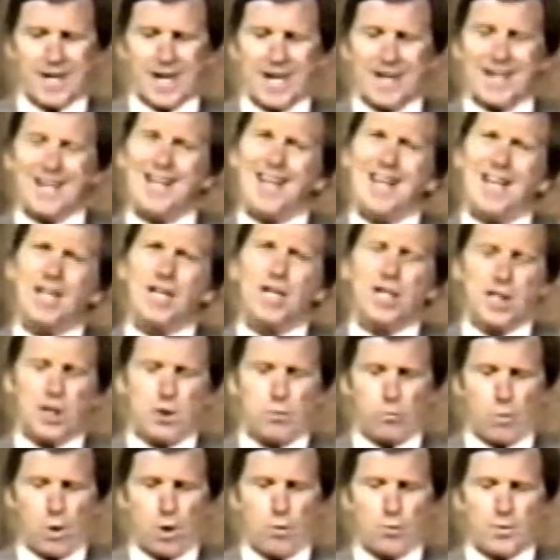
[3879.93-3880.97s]
and in it he
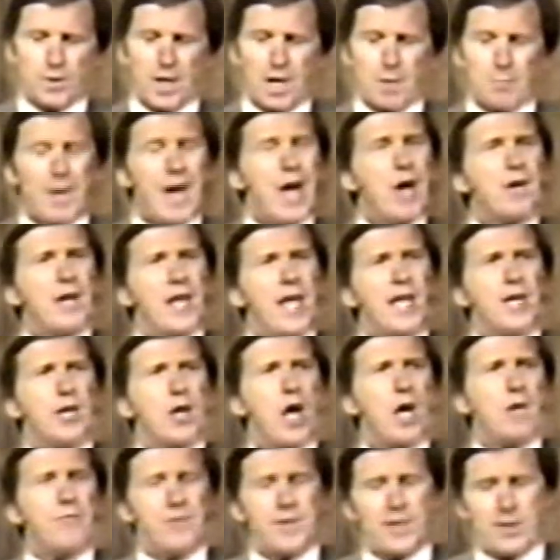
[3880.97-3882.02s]
wrote about
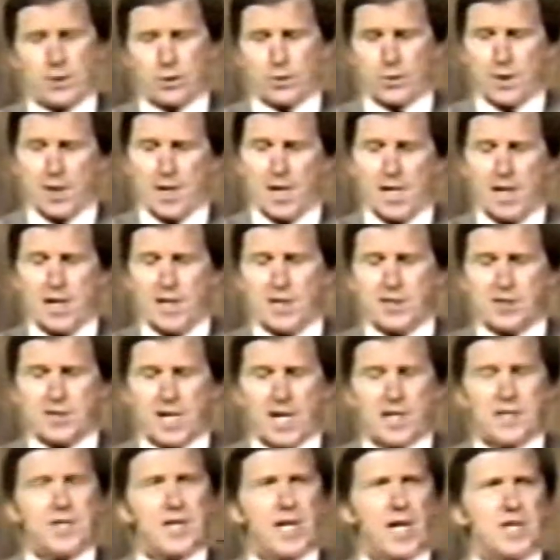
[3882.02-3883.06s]
Adolf Hitler. He
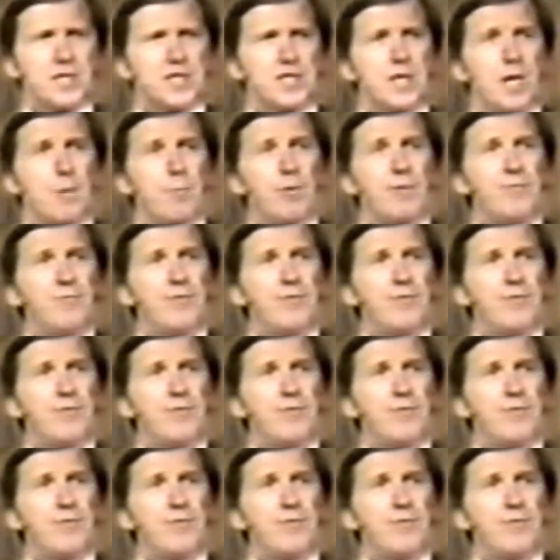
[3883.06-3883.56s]
said this, number